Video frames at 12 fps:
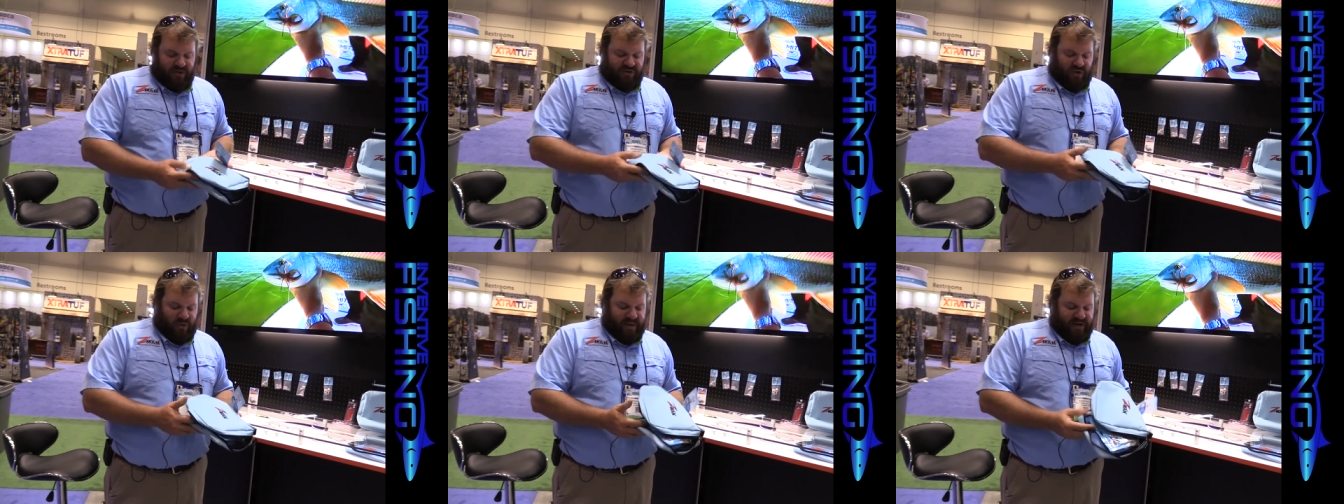
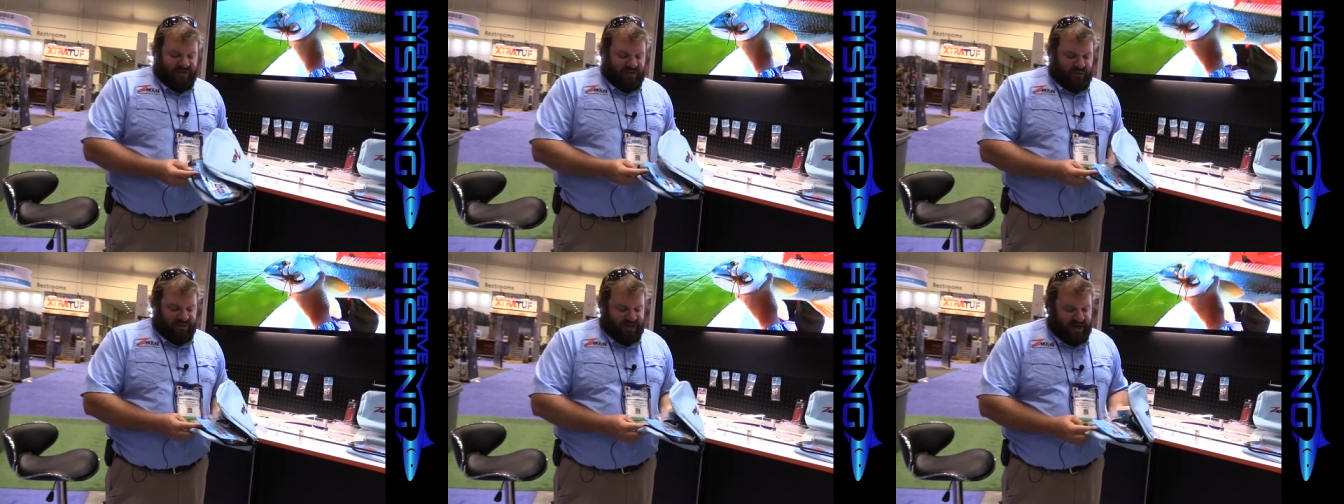So
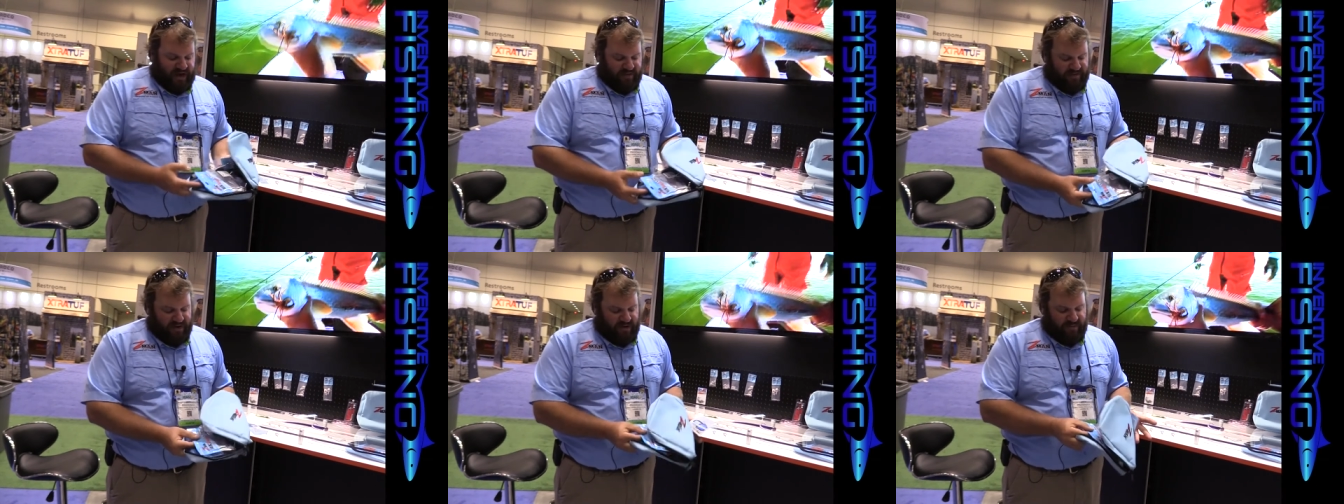basically what you
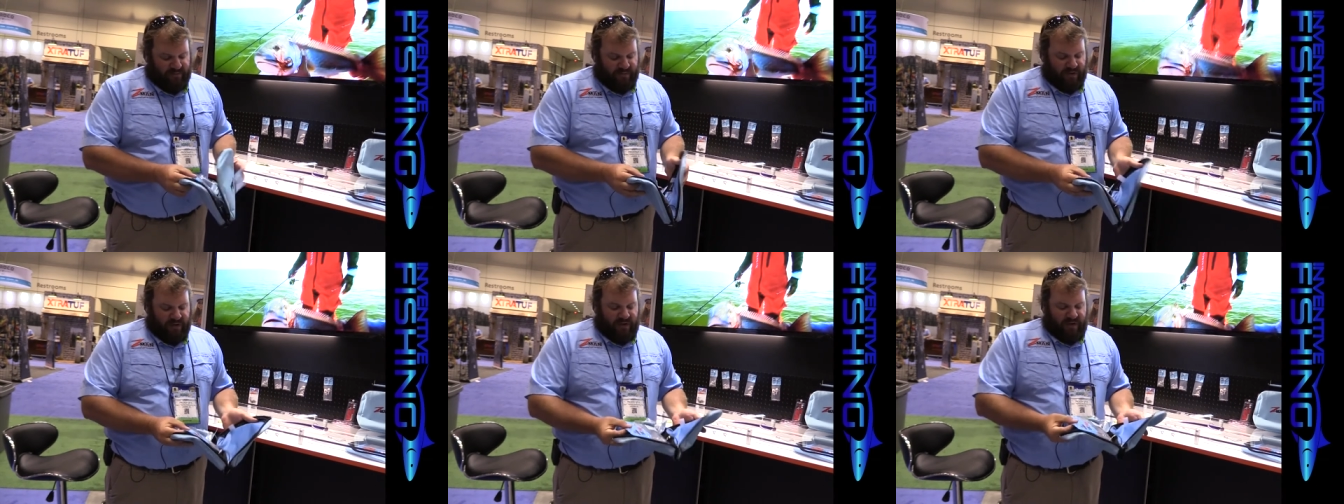have here,
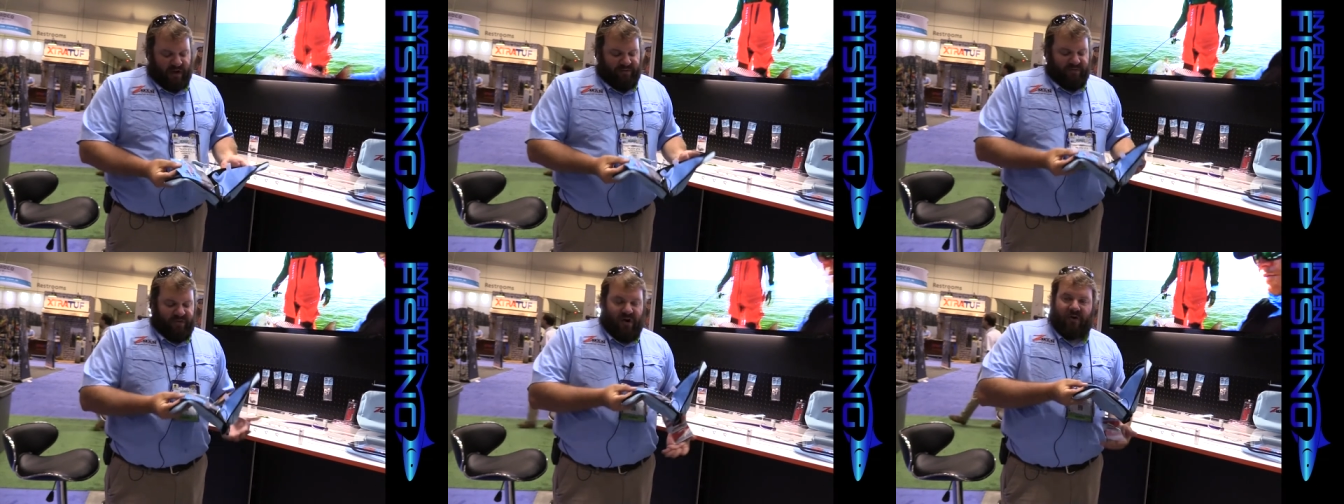
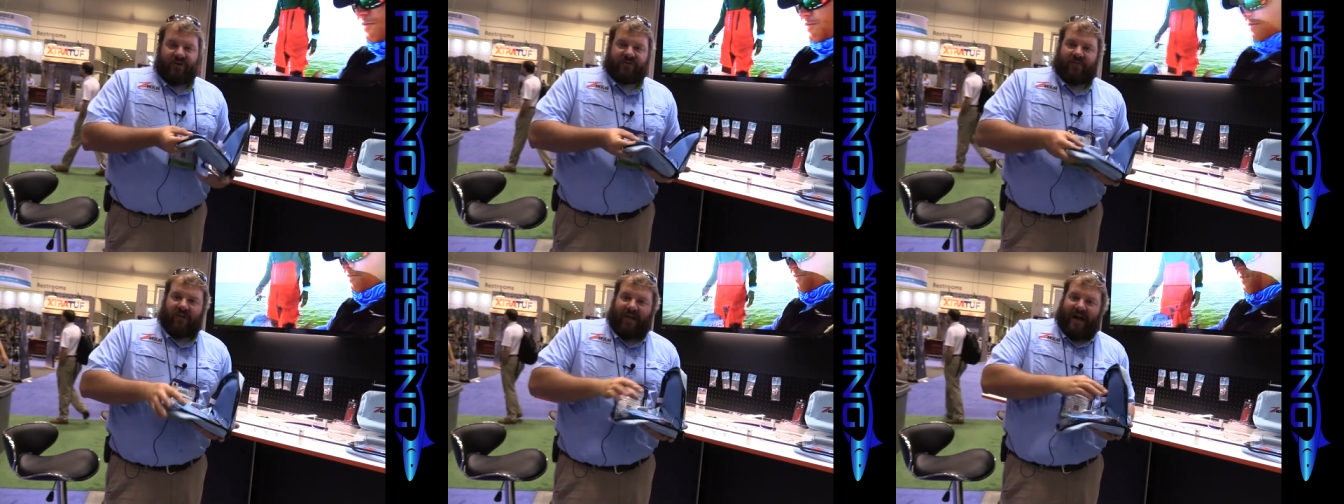if you've
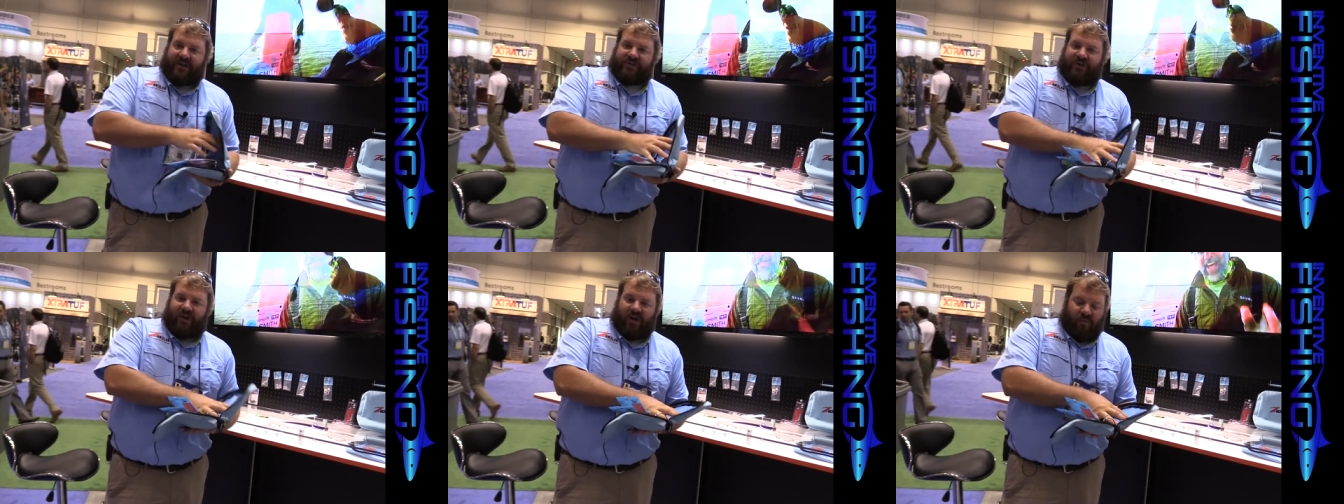noticed for the
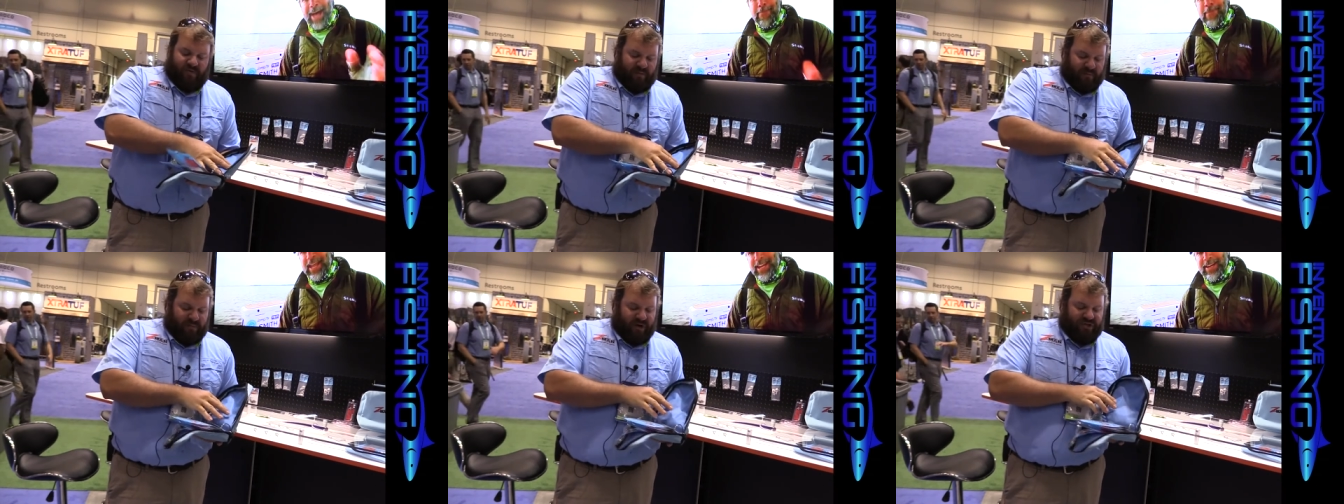last year, we've
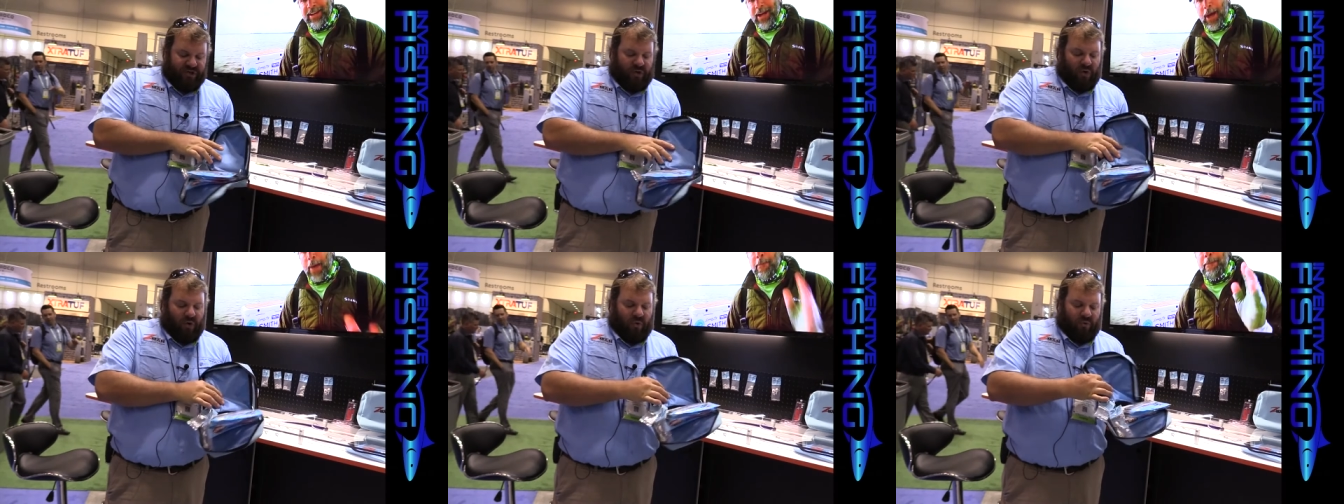been punching
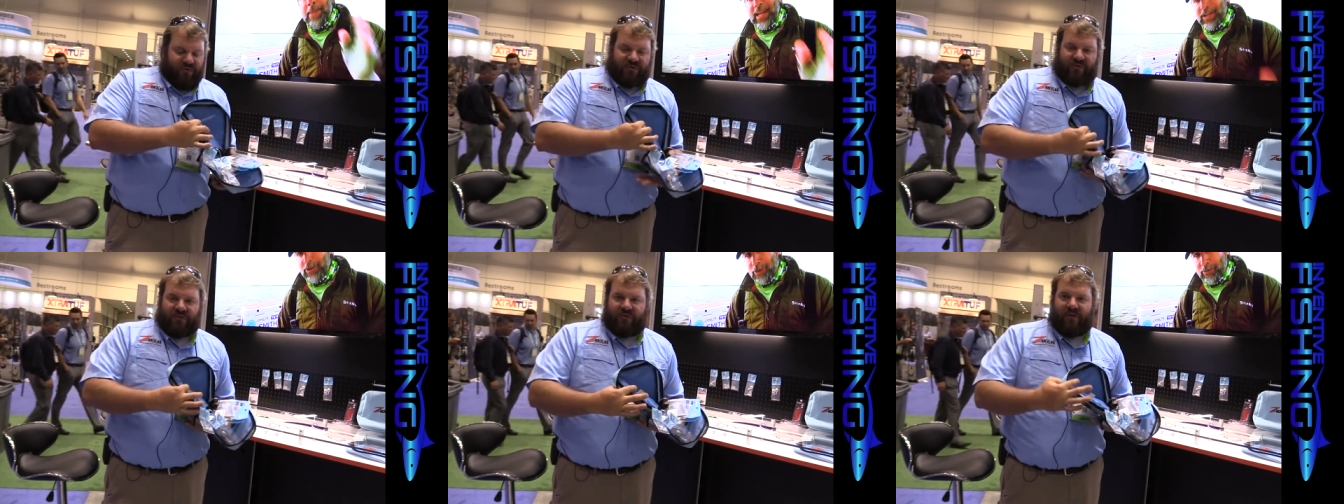
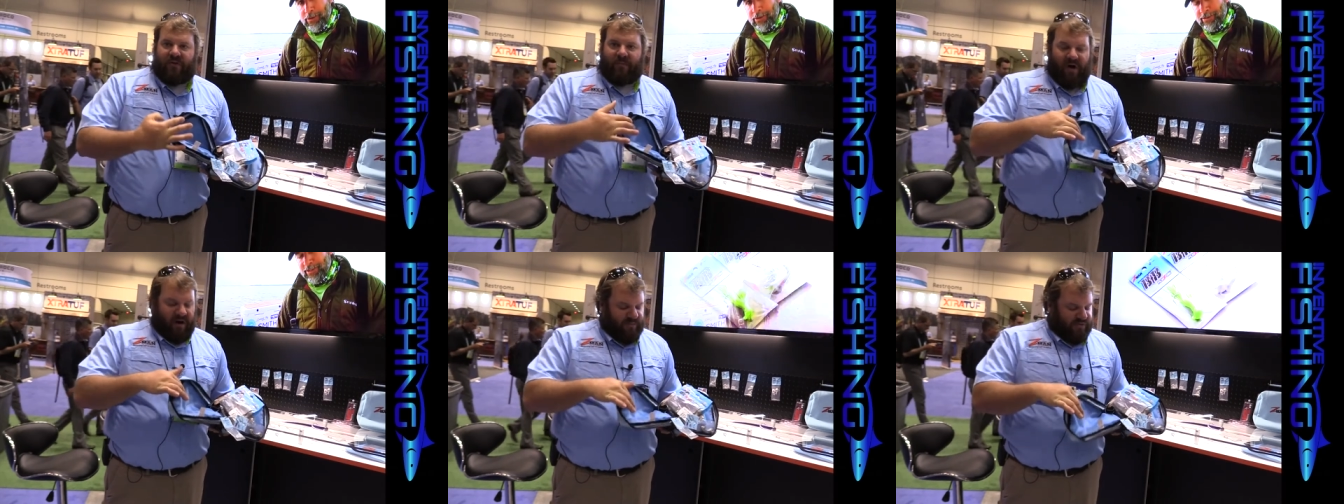holes in the
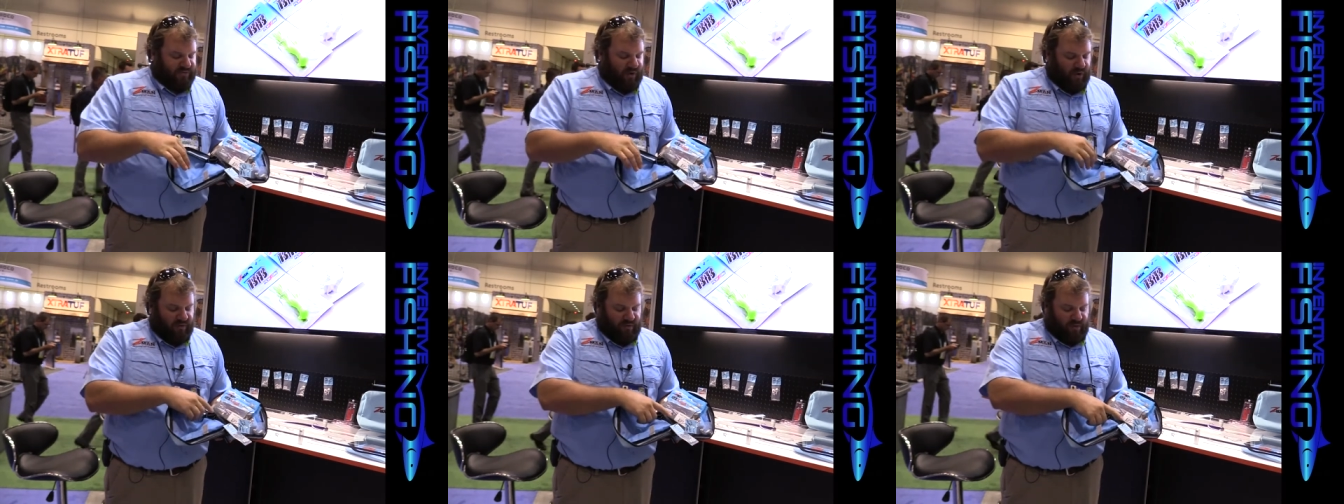bottoms of all of